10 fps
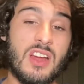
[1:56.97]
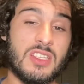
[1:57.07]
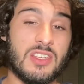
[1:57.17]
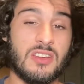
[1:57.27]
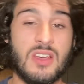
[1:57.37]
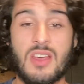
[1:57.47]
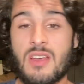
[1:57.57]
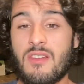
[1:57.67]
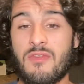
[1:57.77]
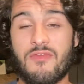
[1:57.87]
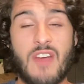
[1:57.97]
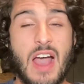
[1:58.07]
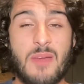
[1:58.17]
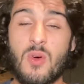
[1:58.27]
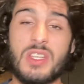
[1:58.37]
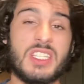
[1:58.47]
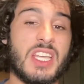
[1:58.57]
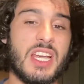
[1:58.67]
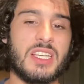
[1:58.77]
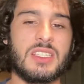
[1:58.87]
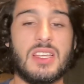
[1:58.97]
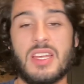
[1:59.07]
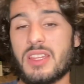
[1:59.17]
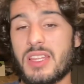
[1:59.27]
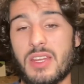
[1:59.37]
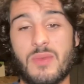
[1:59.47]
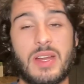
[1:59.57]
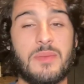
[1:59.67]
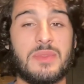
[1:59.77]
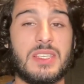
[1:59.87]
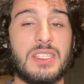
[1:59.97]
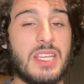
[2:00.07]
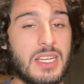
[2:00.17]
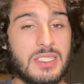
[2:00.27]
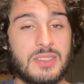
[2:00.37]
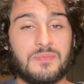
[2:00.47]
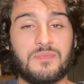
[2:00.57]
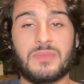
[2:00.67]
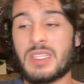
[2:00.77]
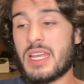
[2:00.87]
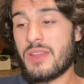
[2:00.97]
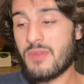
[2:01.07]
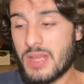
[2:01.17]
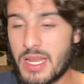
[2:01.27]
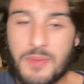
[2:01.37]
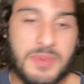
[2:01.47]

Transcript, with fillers: to 5.6. Then he went up to six. then he went up